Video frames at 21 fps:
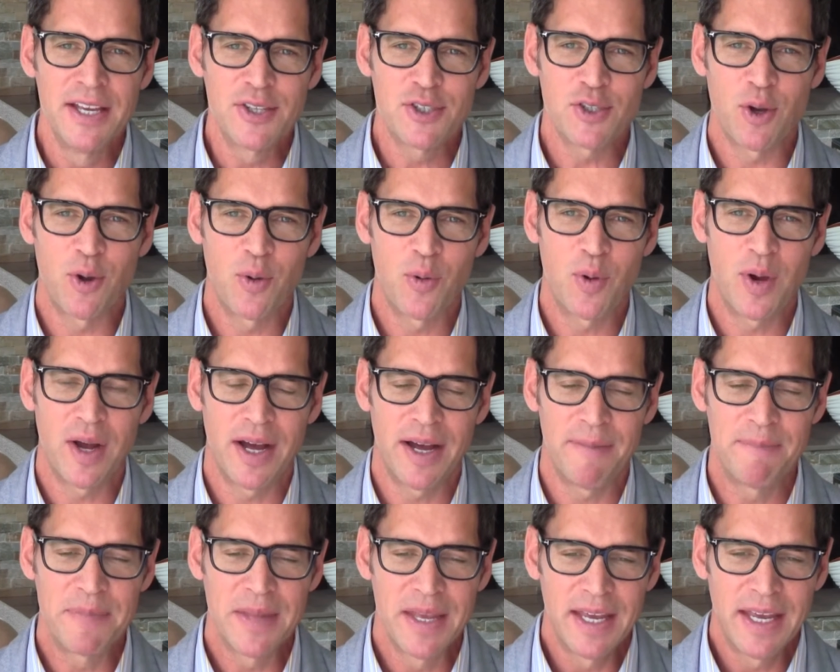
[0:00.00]
So
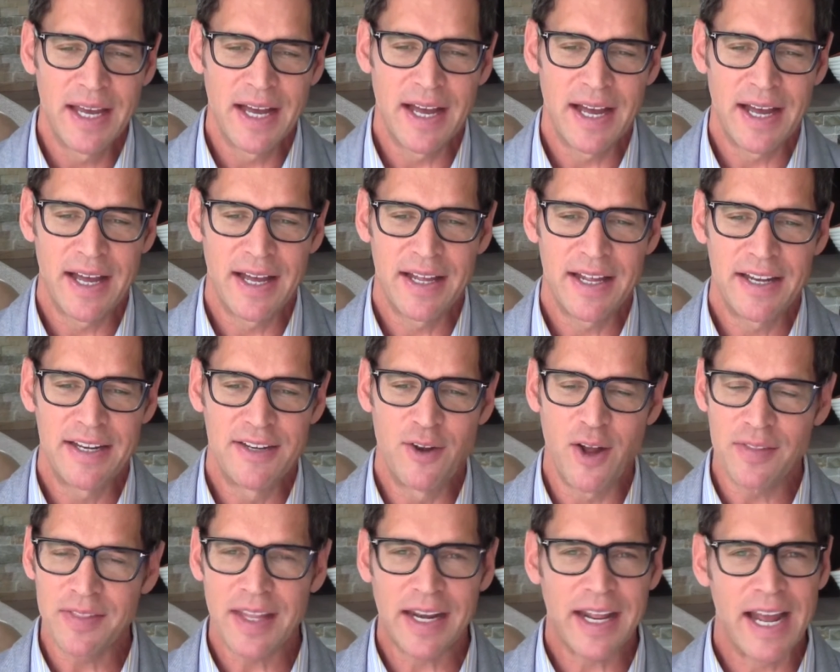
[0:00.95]
uh, uh,
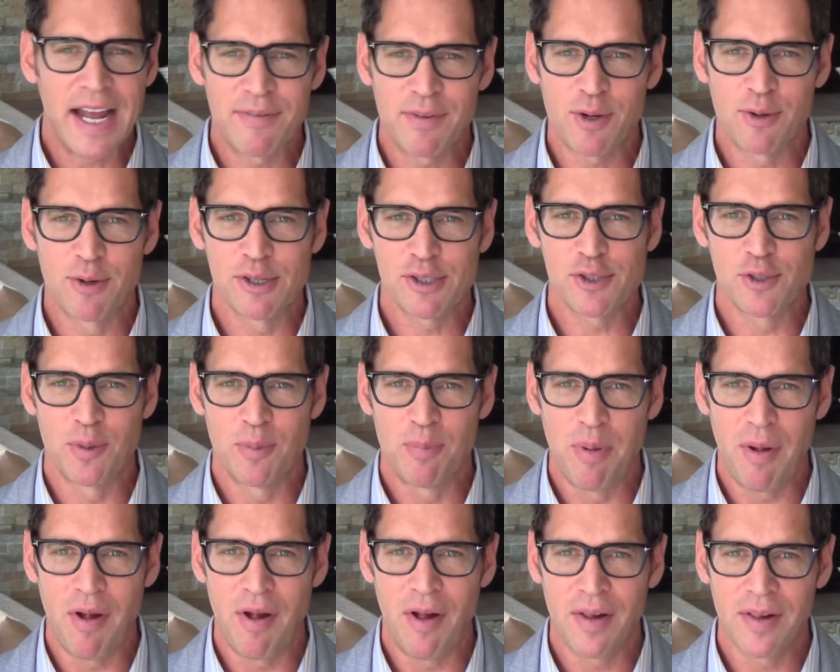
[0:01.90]
not that I have a crystal
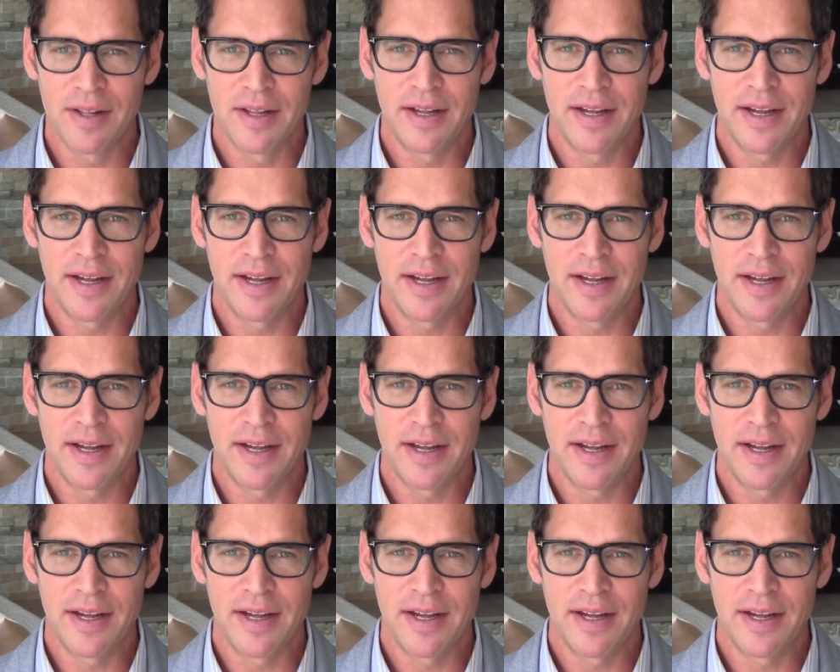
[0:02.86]
ball.